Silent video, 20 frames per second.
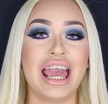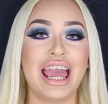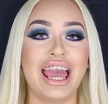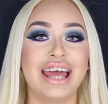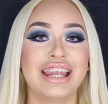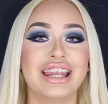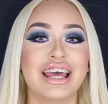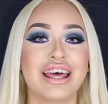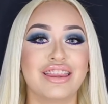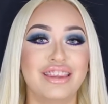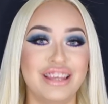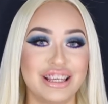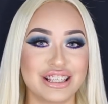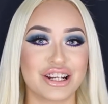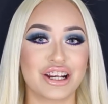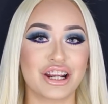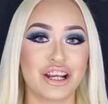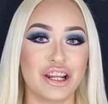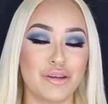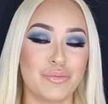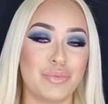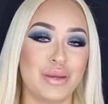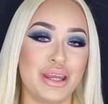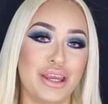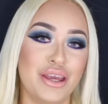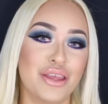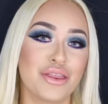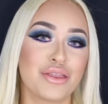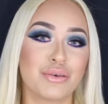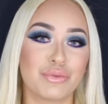and these are going to
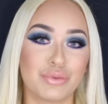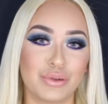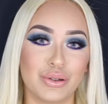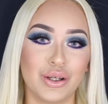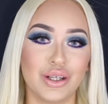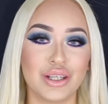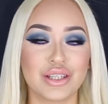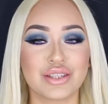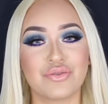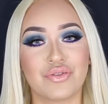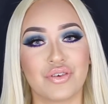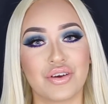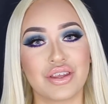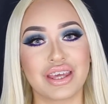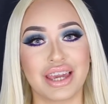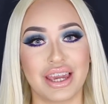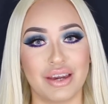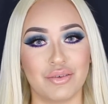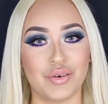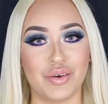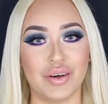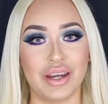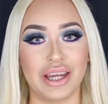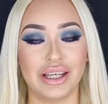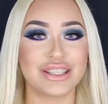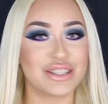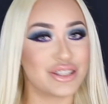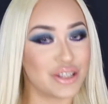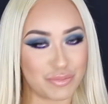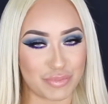be the rules for the giveaway.
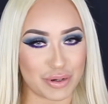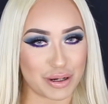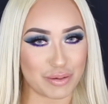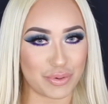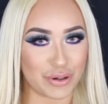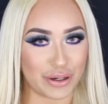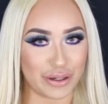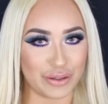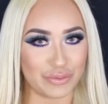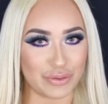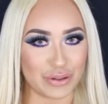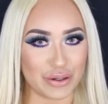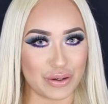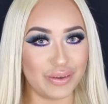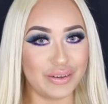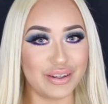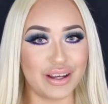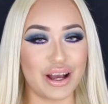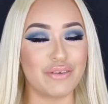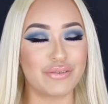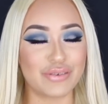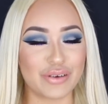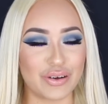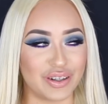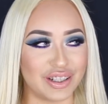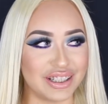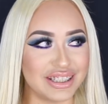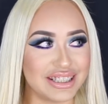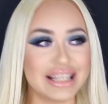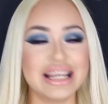Super important rule, of
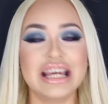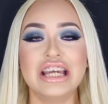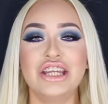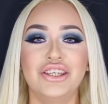course.